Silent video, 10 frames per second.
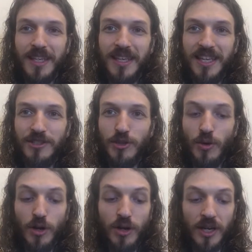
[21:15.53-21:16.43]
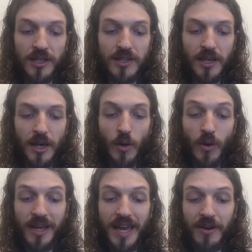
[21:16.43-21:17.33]
gets you hooked.
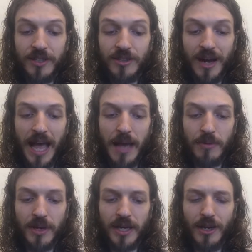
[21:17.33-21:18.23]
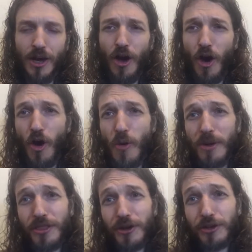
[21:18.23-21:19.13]
Well, carrots are hybrid. Oh,
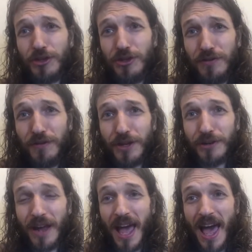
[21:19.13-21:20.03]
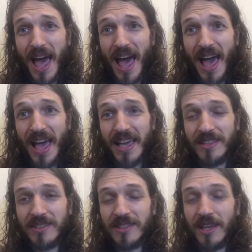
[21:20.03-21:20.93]
but they're good for your
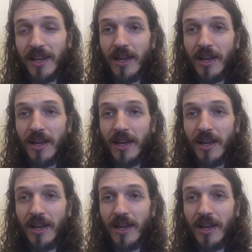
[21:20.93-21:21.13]
eyes.